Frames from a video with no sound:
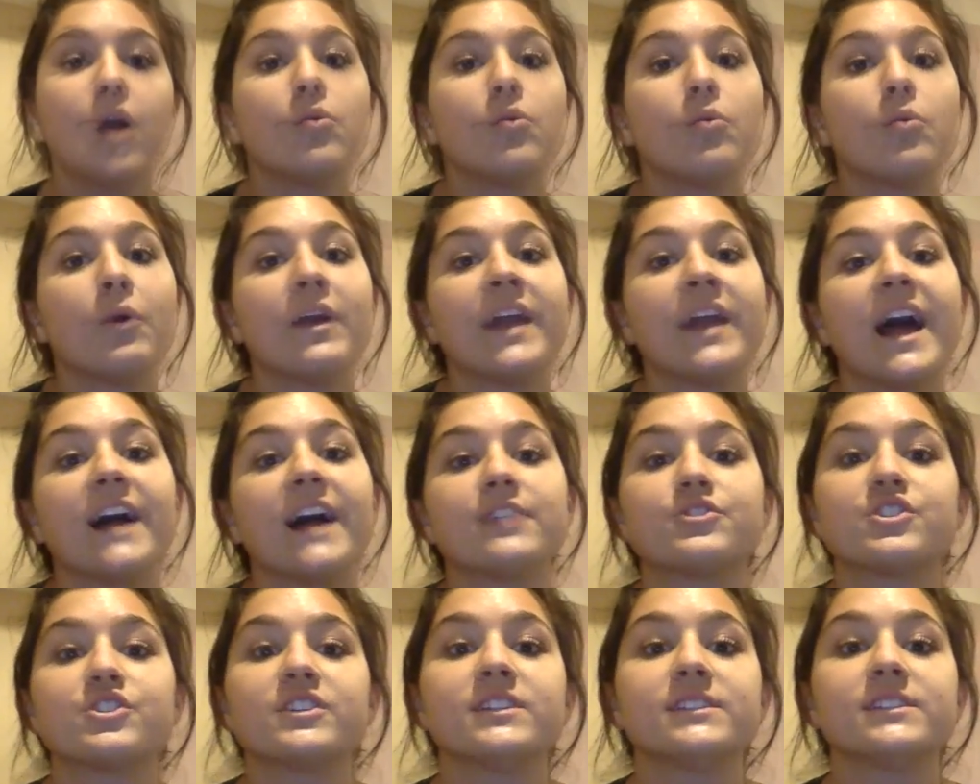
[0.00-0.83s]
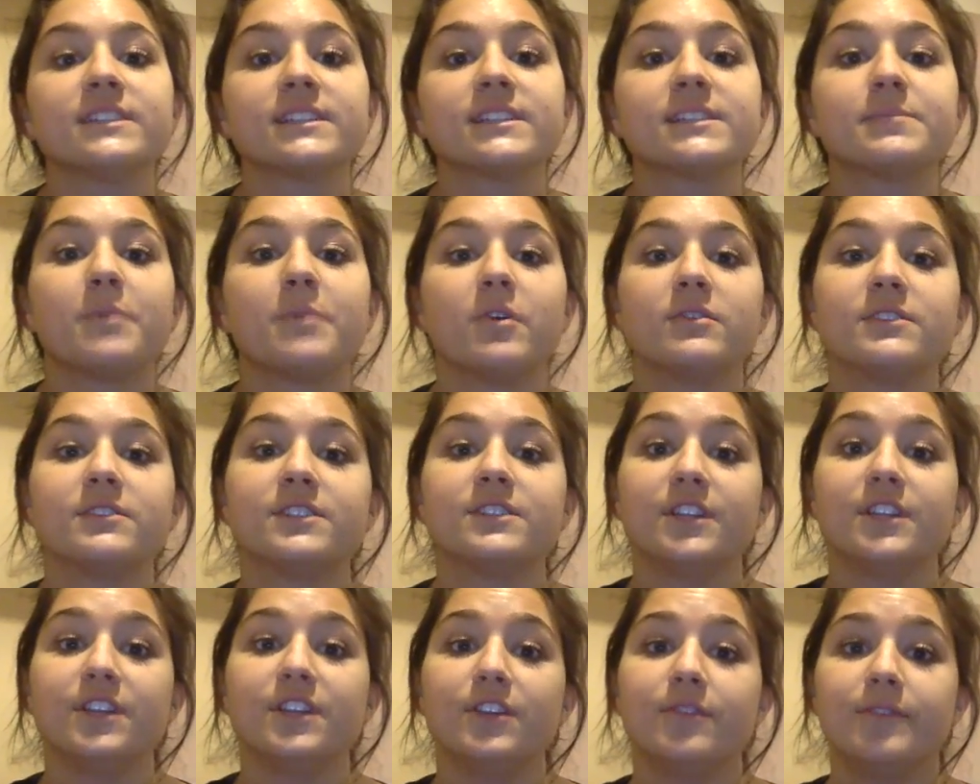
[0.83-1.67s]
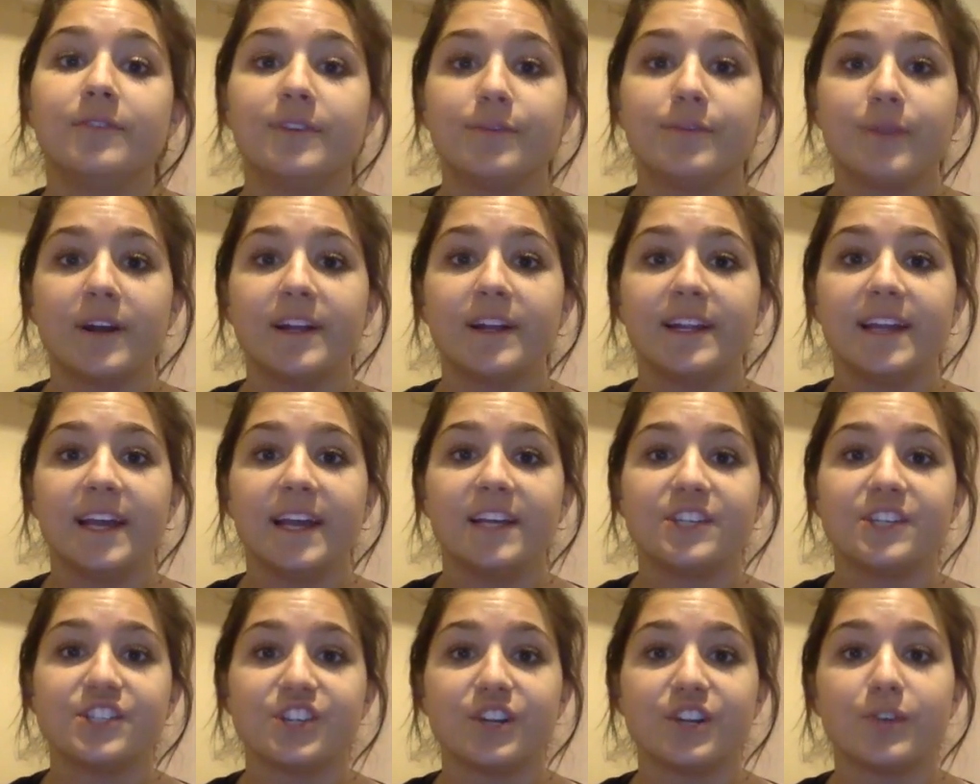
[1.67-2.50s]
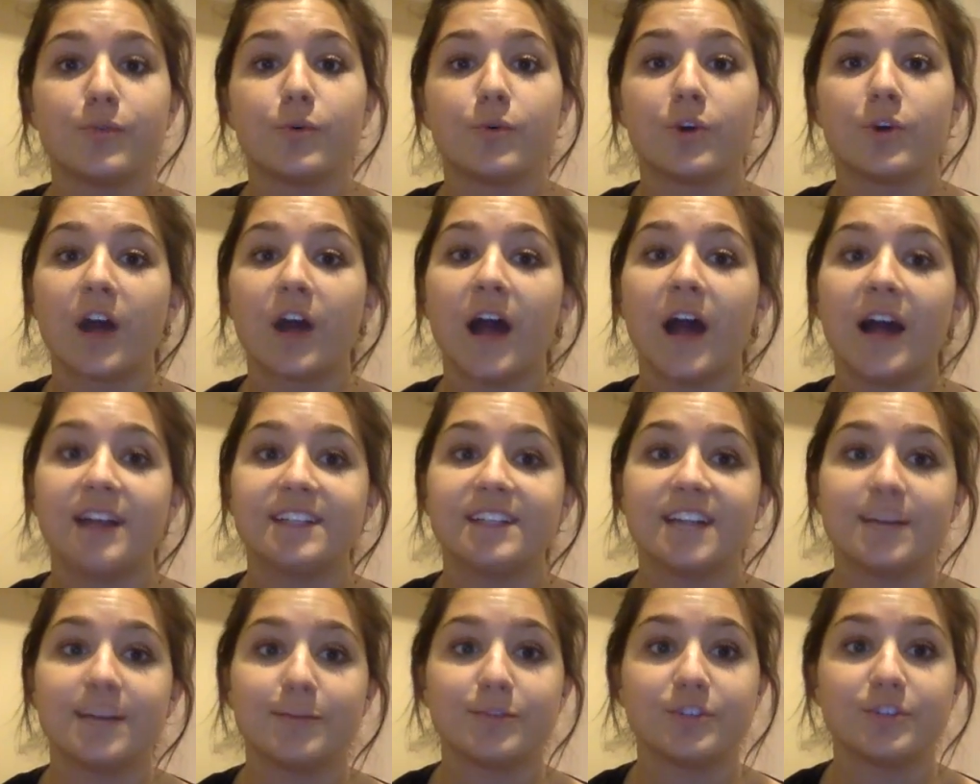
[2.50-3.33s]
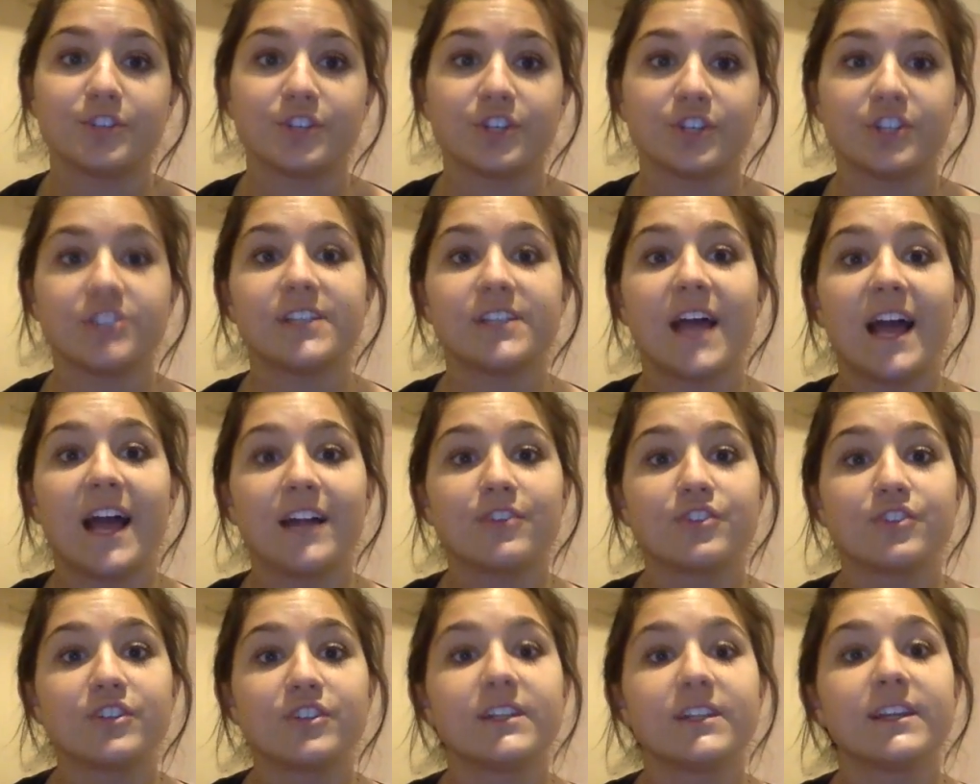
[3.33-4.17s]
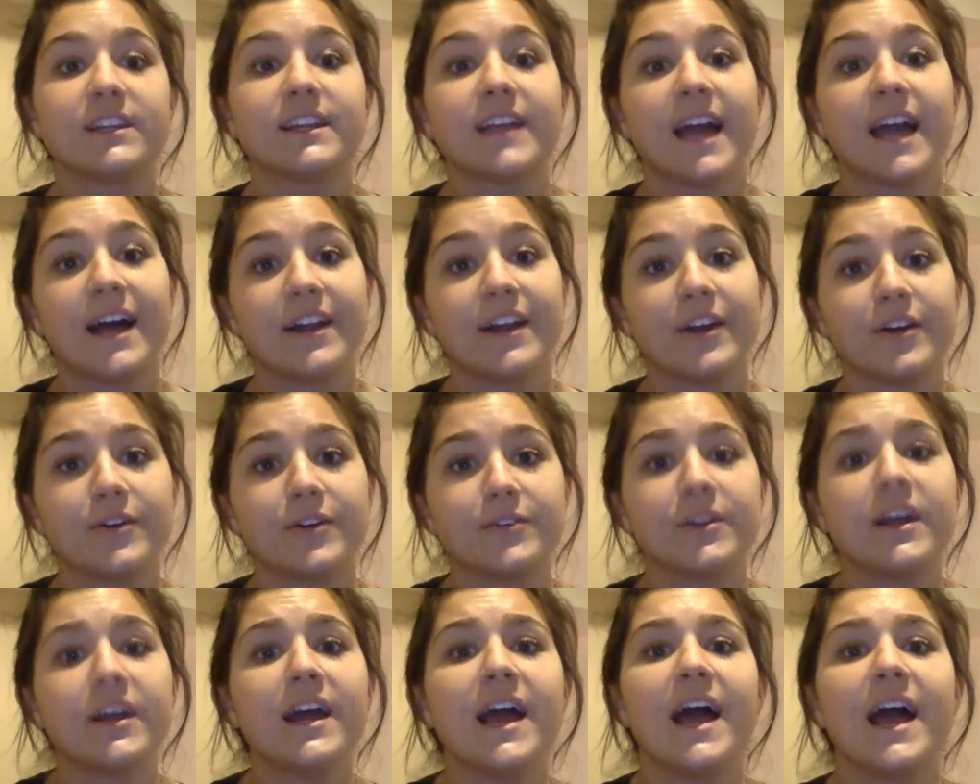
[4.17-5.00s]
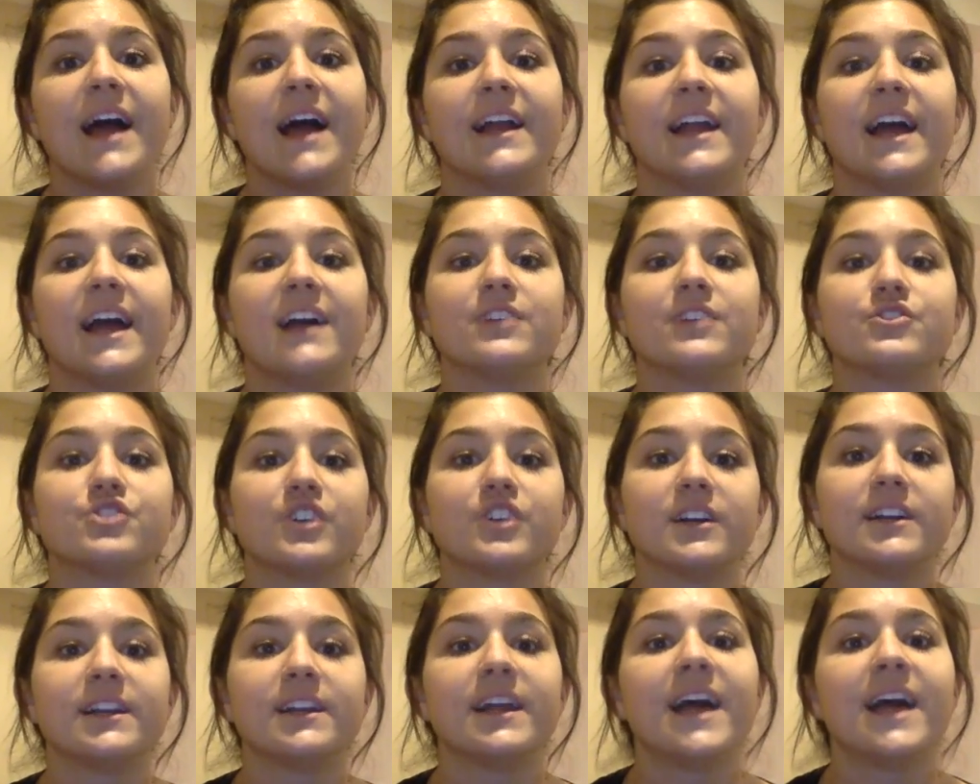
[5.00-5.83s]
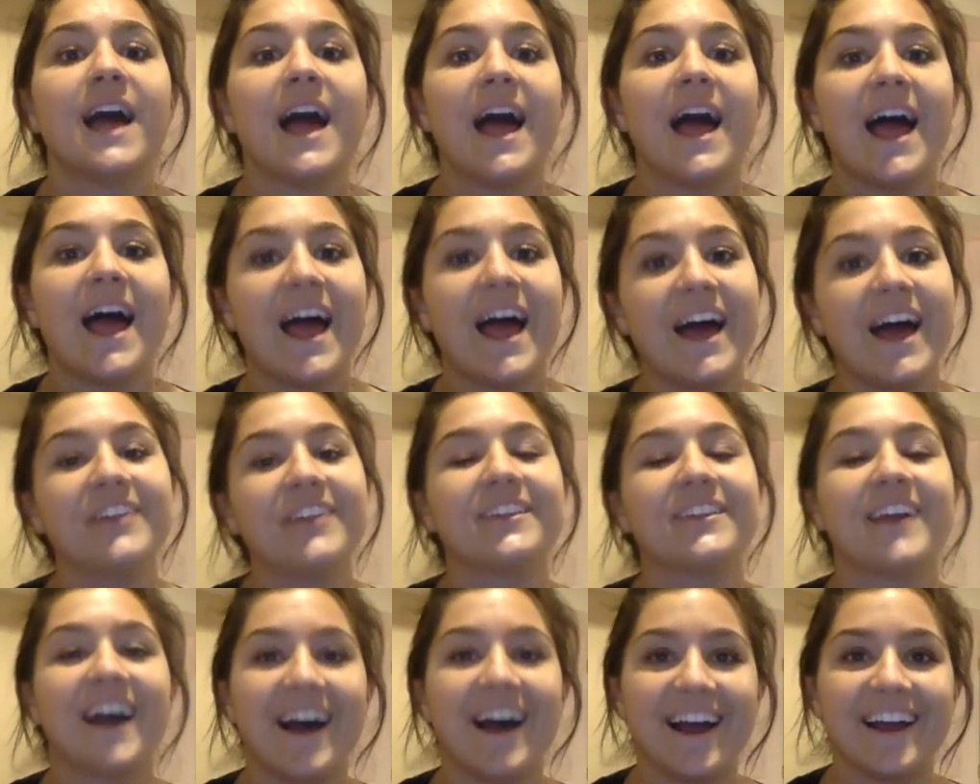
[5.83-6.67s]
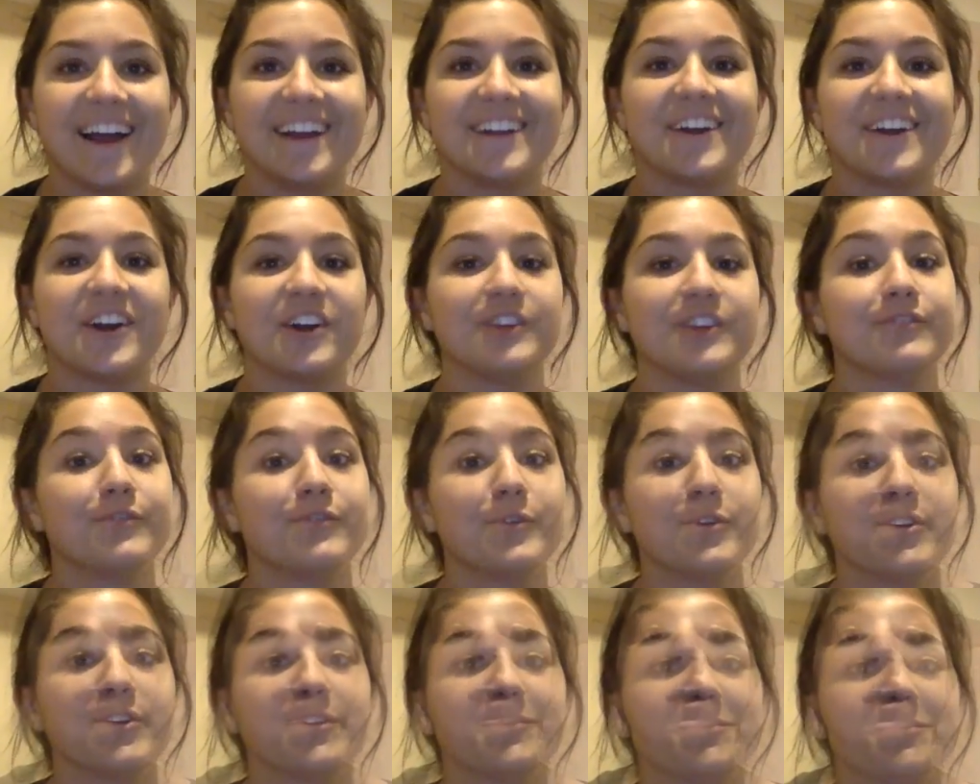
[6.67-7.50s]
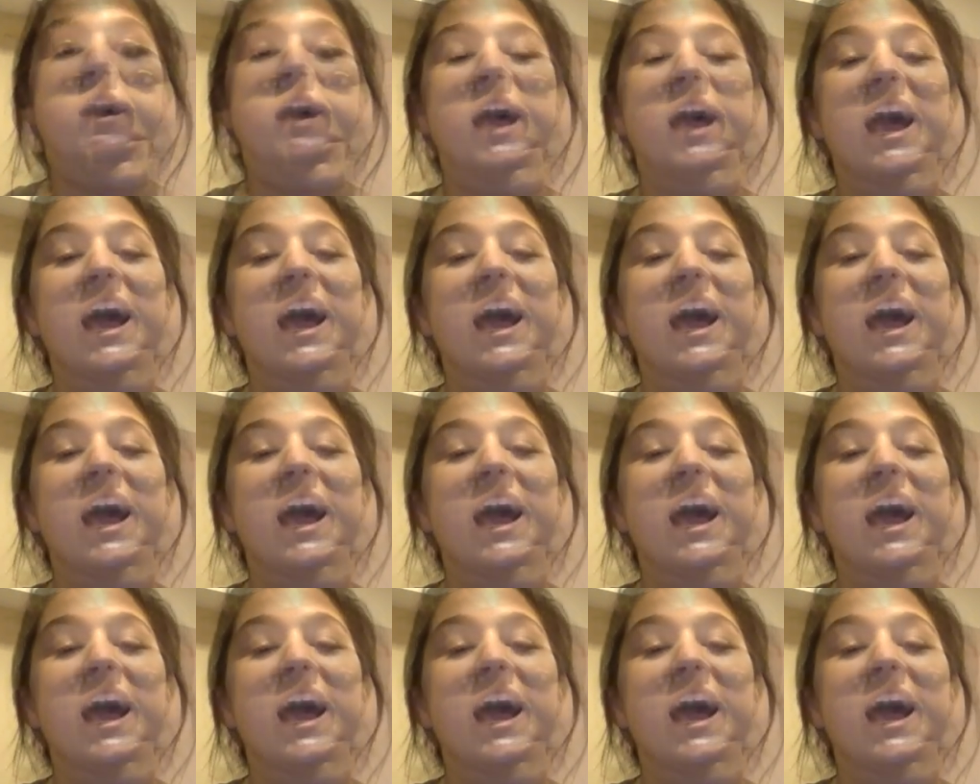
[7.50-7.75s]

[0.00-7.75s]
When Endrin is exposed to UV radiation or high temperatures, Endrin ketone and Endrin aldehyde are formed.